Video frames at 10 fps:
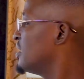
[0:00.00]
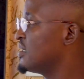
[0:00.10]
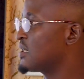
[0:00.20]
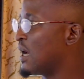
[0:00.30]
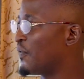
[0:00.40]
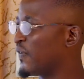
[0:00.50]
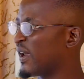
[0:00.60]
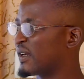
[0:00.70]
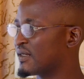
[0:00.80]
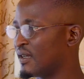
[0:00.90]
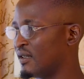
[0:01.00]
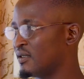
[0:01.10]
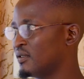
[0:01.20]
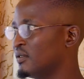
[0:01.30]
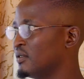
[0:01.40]
is affected.
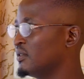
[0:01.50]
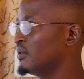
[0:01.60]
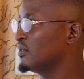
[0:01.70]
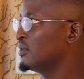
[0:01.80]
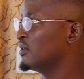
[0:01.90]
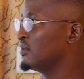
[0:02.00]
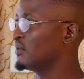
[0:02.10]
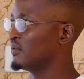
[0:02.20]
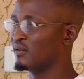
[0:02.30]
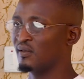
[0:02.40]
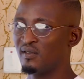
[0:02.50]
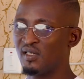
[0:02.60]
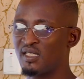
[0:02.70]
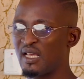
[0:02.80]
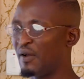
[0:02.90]

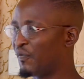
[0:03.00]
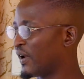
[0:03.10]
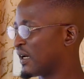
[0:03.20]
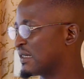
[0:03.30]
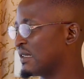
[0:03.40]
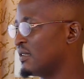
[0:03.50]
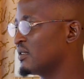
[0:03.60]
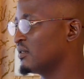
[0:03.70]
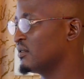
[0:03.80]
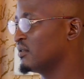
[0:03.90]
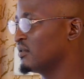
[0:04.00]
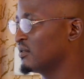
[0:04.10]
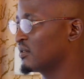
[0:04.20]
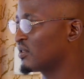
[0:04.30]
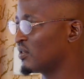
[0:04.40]
Is affected.
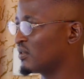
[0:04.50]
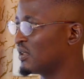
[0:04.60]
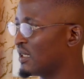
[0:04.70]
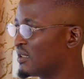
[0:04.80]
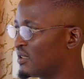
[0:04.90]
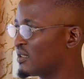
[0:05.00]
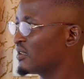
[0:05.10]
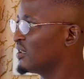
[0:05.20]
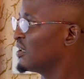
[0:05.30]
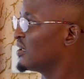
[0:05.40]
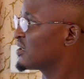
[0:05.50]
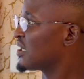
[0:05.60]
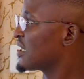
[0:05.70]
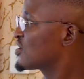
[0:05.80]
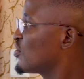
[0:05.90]
So that is
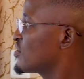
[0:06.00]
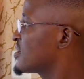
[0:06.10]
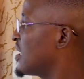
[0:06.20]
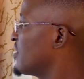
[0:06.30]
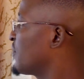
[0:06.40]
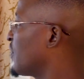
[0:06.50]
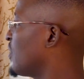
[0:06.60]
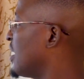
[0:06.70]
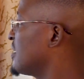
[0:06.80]
child's concern for